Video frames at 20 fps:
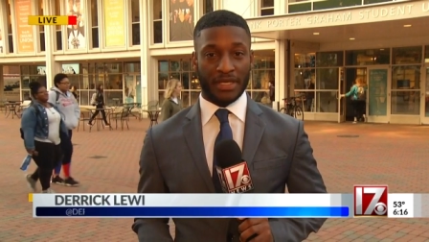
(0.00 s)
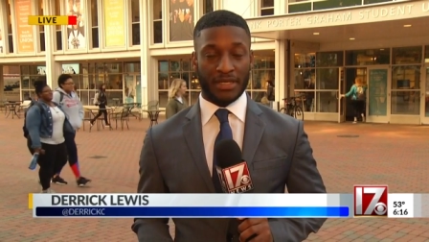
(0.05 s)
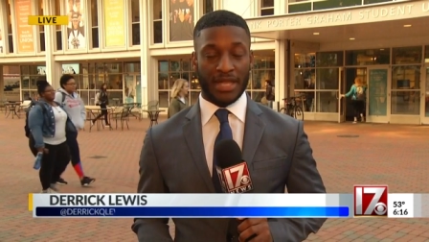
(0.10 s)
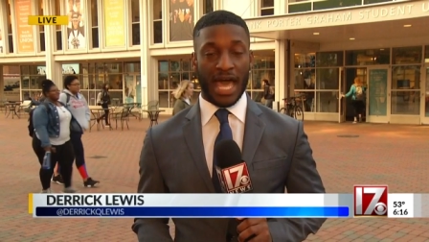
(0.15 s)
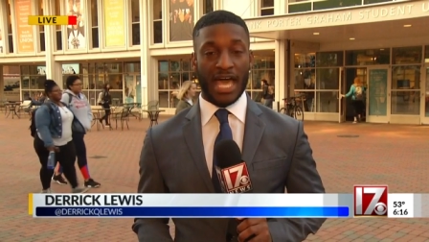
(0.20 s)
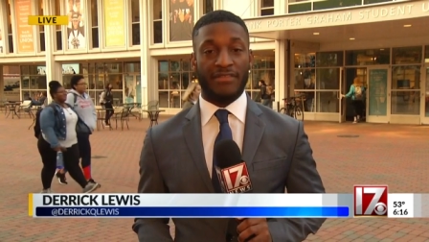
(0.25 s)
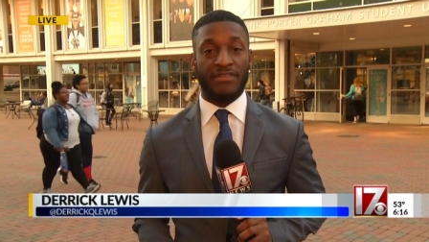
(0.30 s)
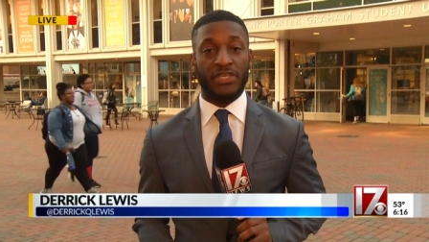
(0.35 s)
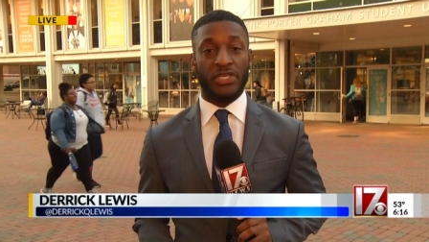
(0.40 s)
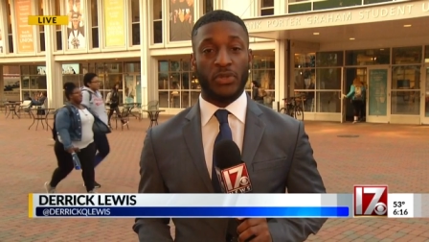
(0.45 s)

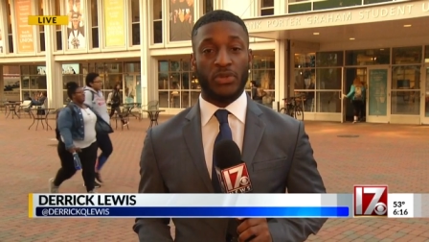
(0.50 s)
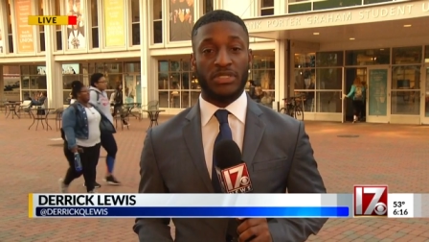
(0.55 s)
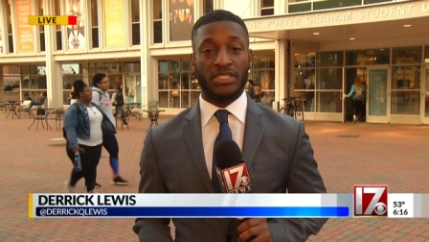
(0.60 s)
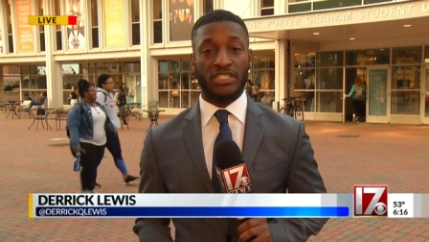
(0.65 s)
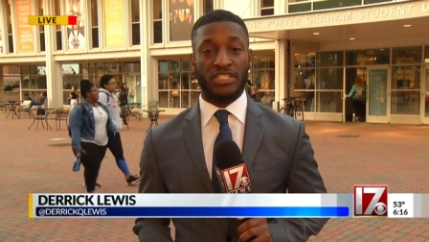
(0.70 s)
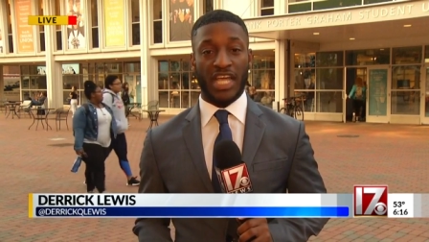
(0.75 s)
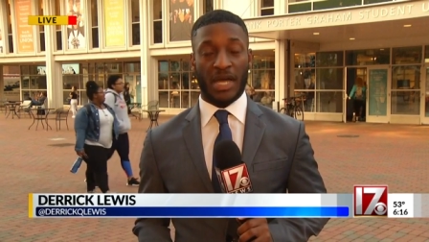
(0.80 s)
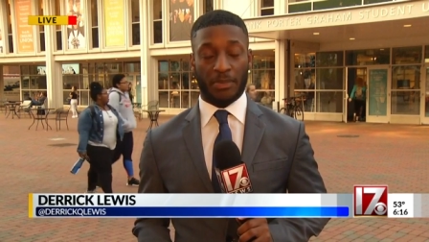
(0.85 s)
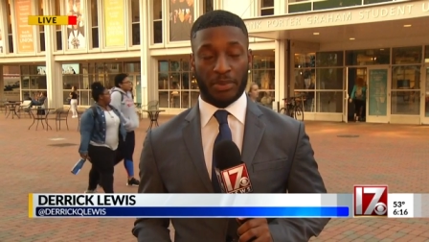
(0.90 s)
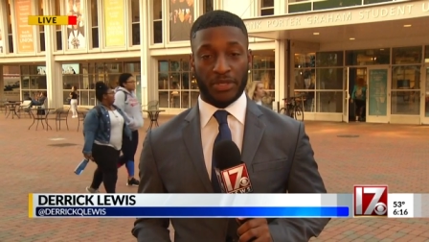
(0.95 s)
Live at
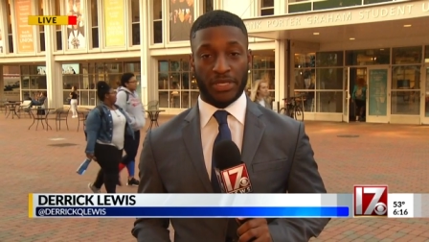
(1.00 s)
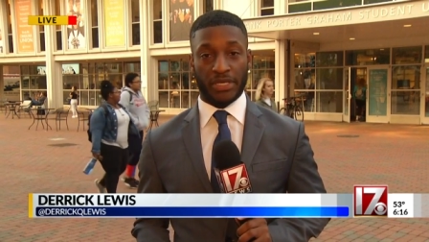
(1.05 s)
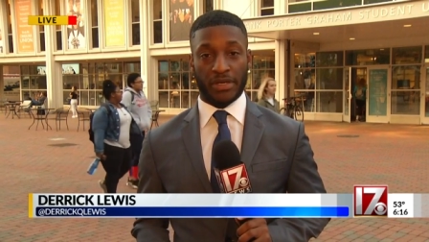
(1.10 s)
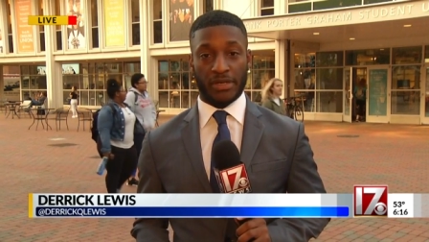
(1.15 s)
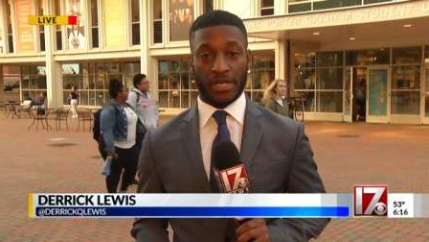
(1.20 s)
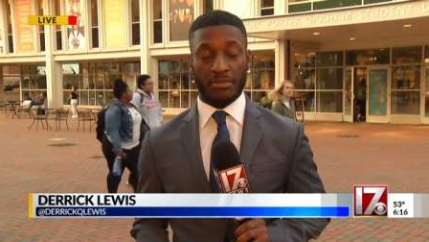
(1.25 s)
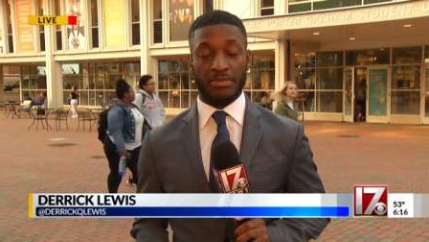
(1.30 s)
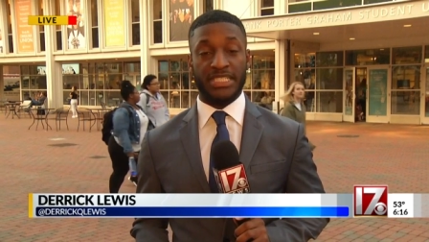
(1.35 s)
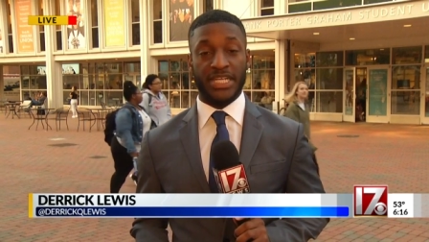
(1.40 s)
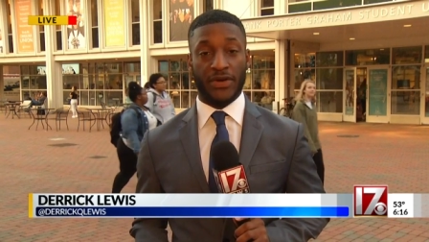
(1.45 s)
UNC Chapel
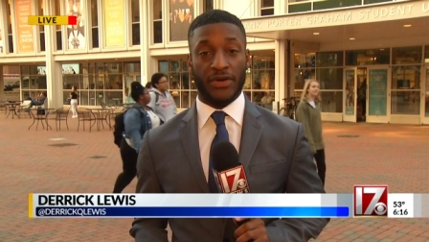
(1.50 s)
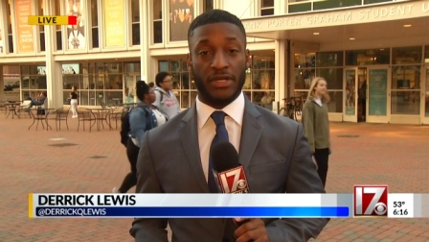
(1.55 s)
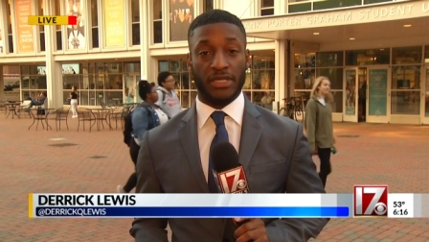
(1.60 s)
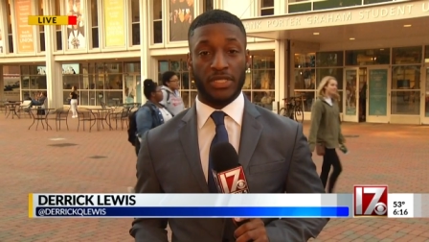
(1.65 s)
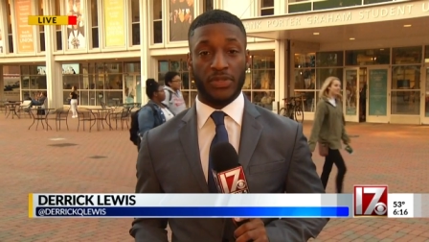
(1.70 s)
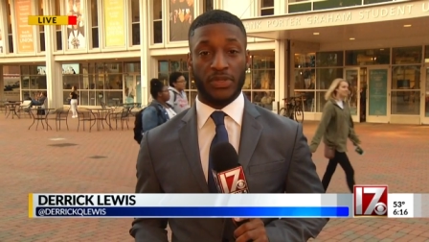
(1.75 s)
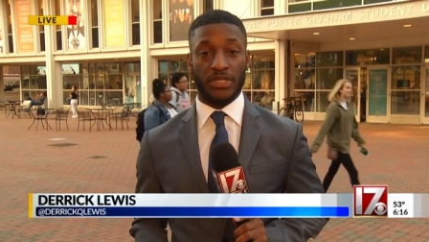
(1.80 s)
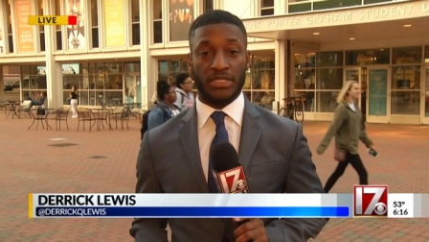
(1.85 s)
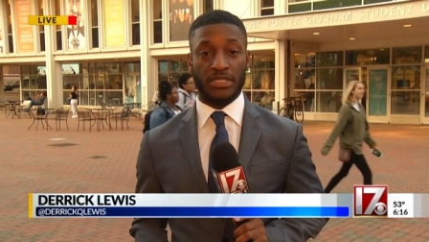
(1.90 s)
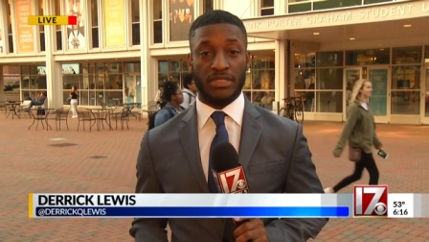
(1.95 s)
Hill, I'm Derek
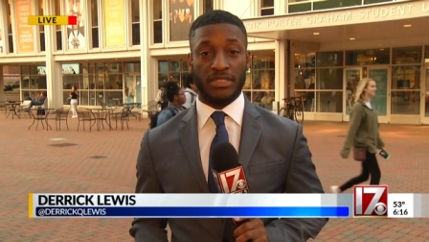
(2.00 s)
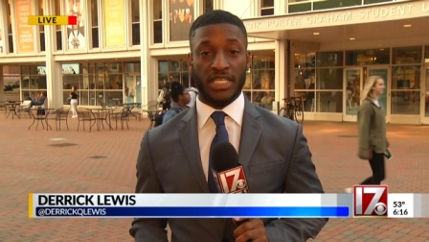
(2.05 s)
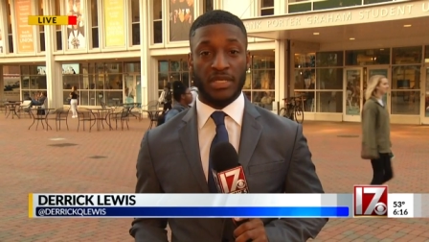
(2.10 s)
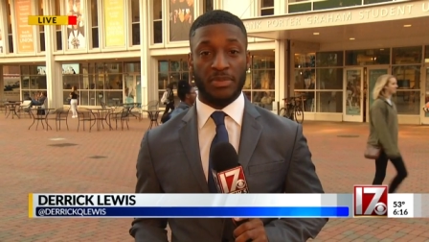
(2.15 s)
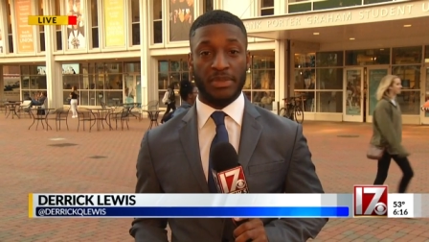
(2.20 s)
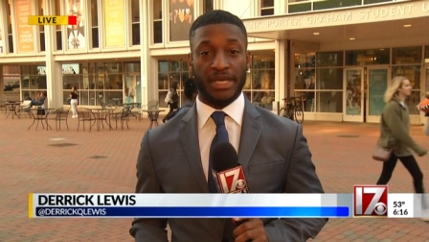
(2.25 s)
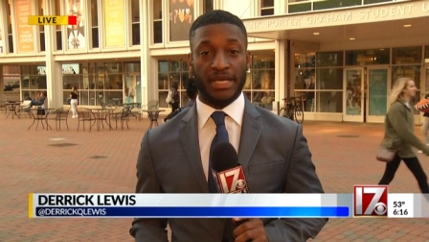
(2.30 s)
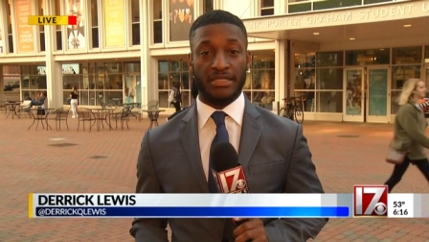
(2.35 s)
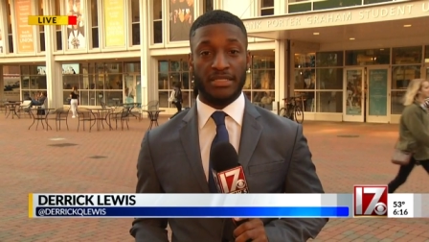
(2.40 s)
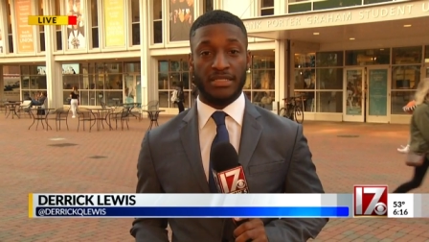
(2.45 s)
Lewis,
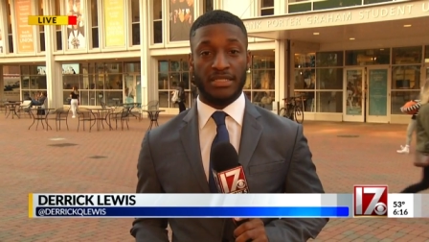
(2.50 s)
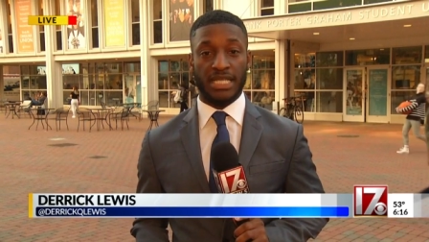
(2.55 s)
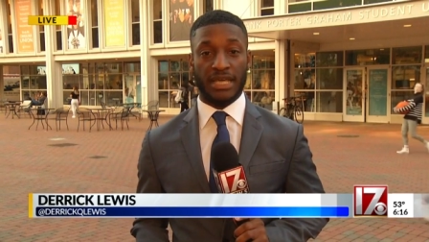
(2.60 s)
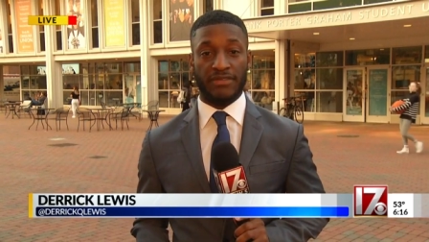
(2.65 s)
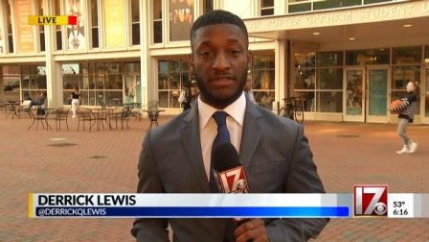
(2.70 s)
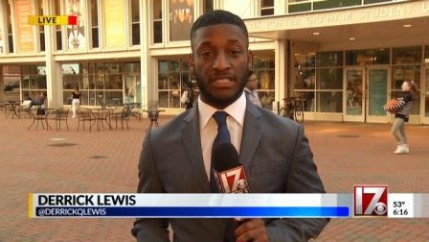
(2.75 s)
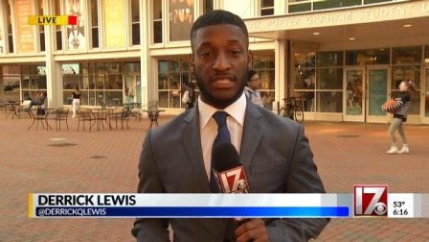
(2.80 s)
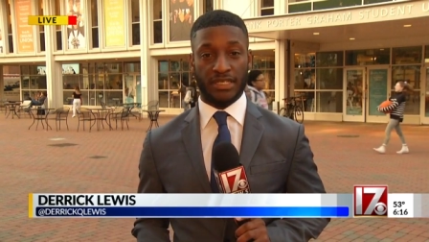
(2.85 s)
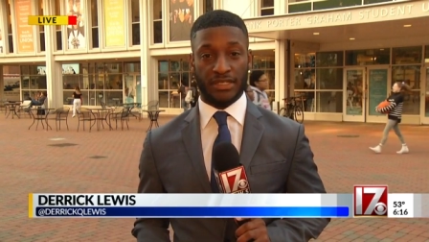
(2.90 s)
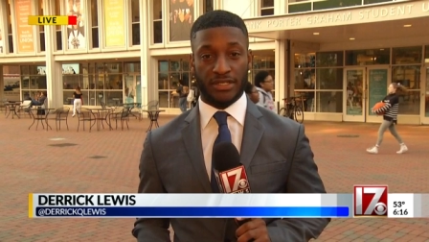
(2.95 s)
CBS
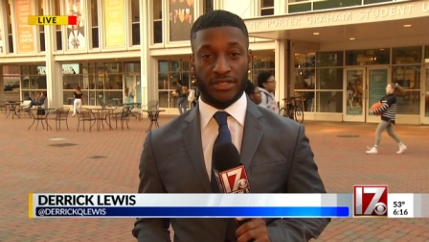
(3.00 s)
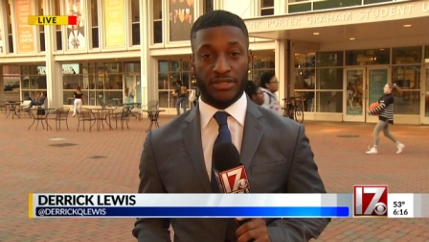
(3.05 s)
17